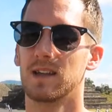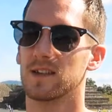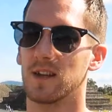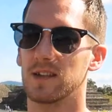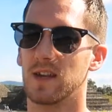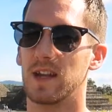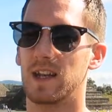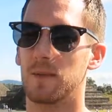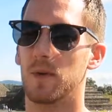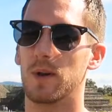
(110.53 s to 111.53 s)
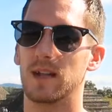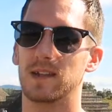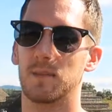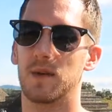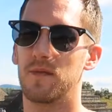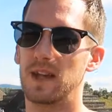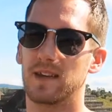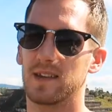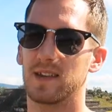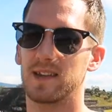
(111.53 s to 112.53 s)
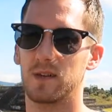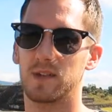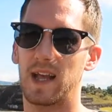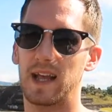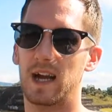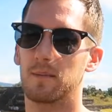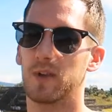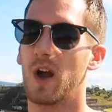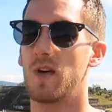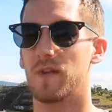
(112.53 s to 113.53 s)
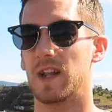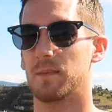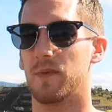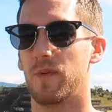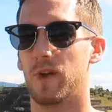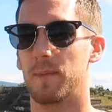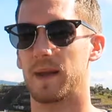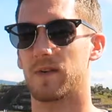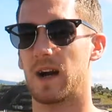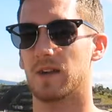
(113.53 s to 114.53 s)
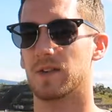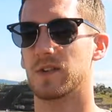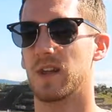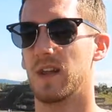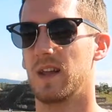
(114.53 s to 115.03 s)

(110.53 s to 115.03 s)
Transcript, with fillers: It's nice and early in the morning. Some of the vendors are still setting up, so hopefully it's before the big crowds.